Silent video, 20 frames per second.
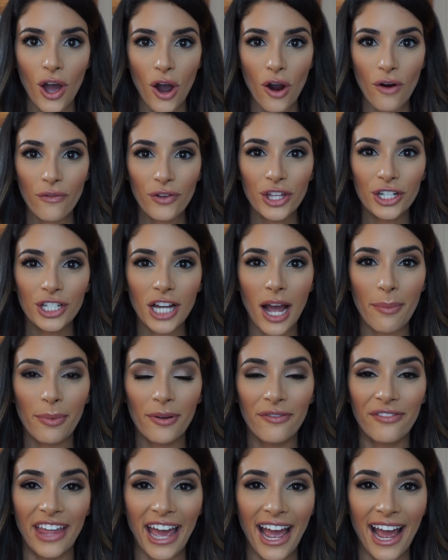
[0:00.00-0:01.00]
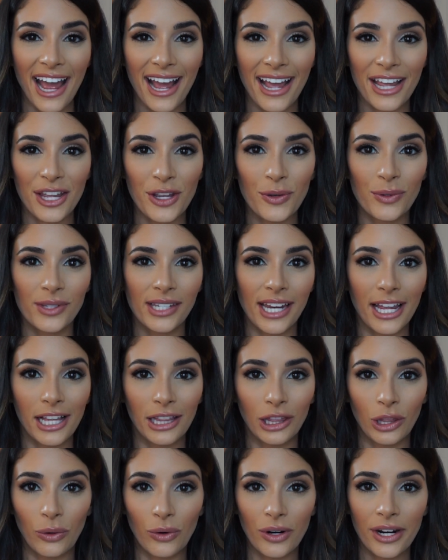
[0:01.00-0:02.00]
Over the top of that, I used
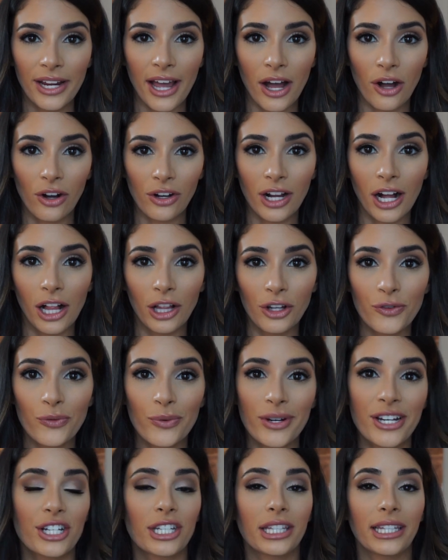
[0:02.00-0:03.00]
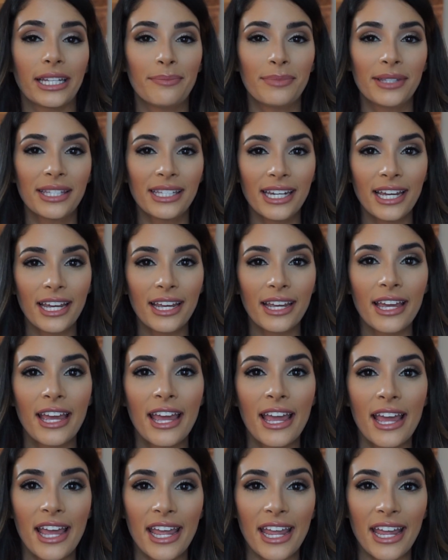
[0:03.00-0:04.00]
a L'Oreal Color Riche lipstick
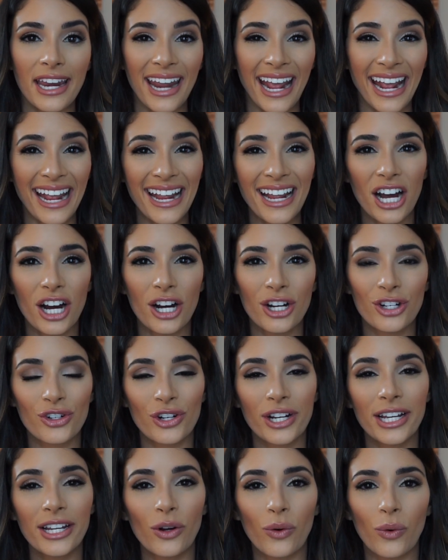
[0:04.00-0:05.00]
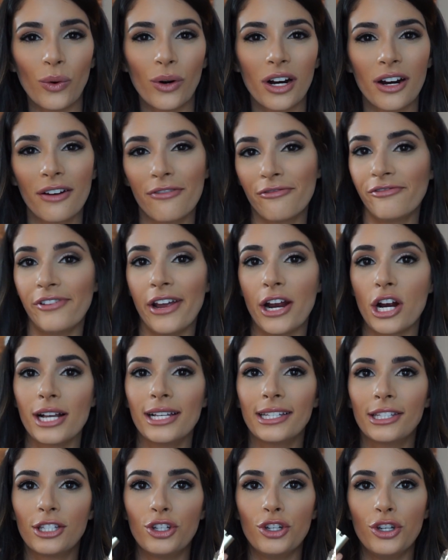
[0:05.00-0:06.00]
in 800 or
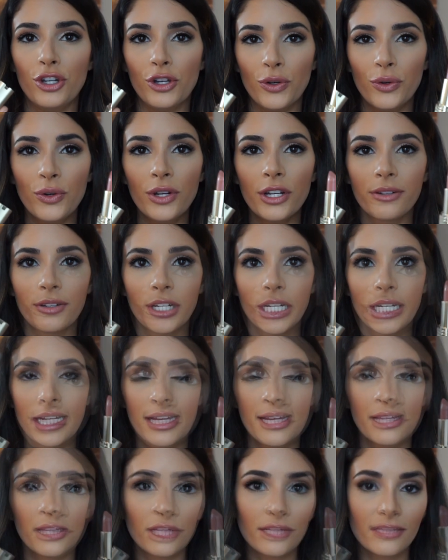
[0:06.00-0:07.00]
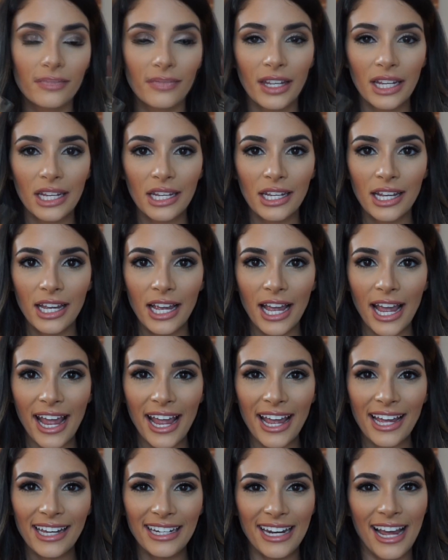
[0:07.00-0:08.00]
Fairest Nude.
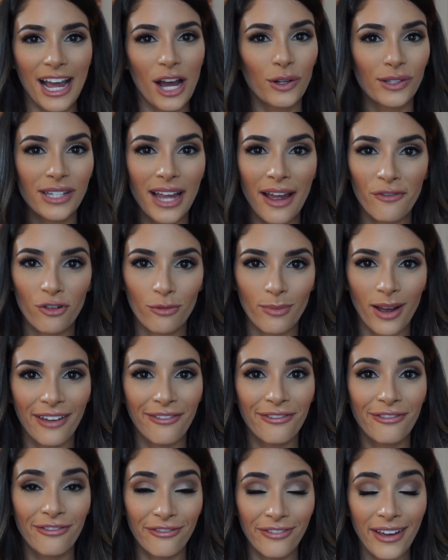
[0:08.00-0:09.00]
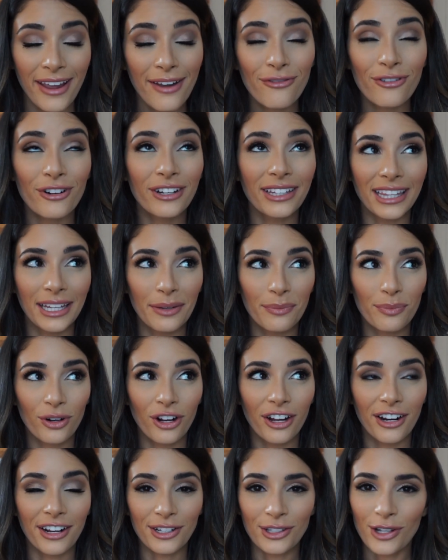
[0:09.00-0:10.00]
And now, time for my favorite lip
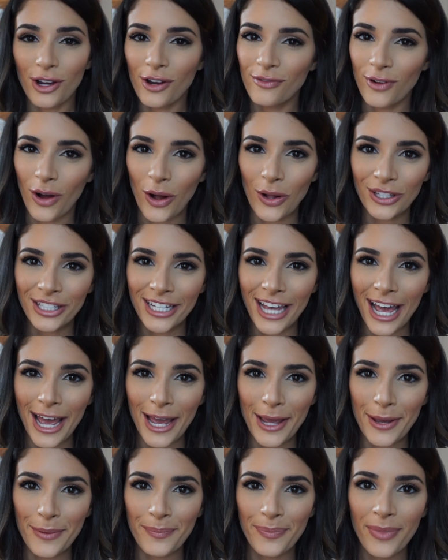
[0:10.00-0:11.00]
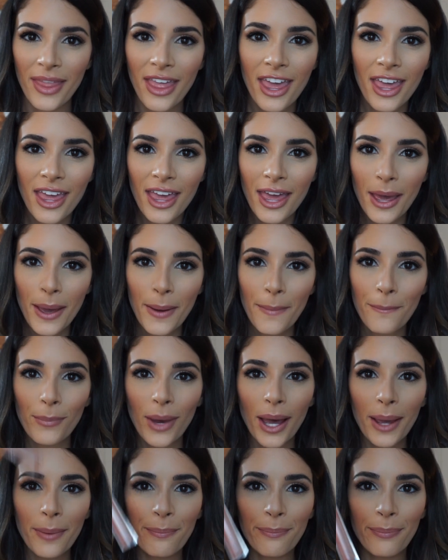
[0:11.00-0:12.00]
product of all time,
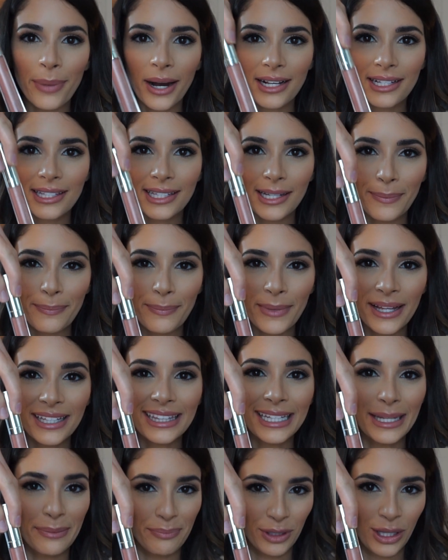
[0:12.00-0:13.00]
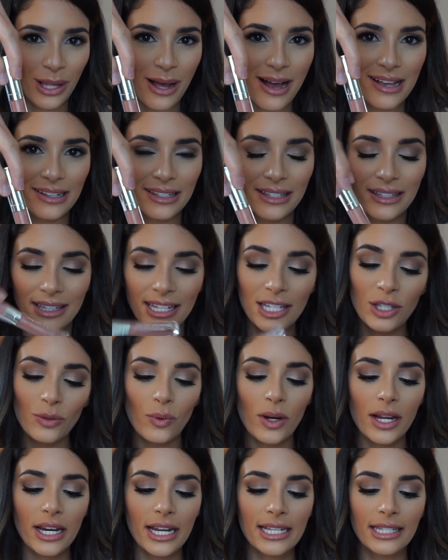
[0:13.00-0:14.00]
my Buxom lip gloss. This
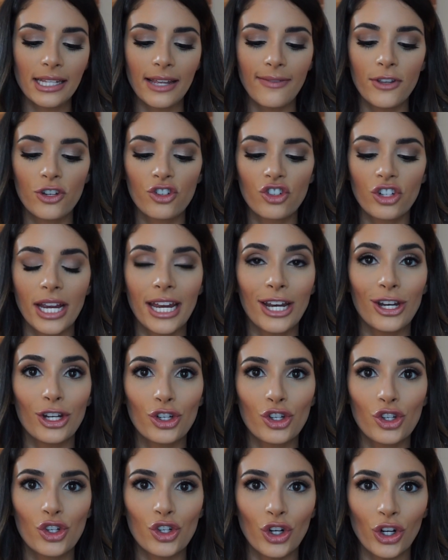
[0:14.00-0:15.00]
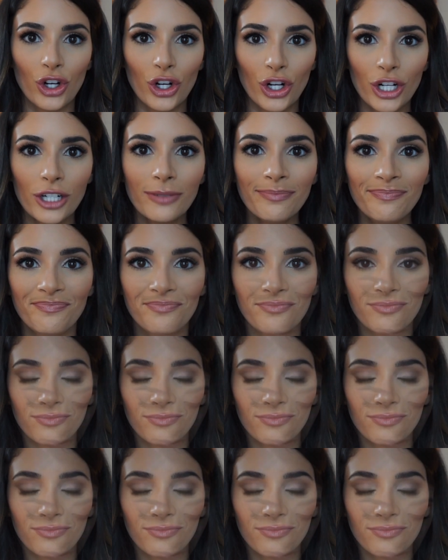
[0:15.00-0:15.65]
one is in the shade Sugar.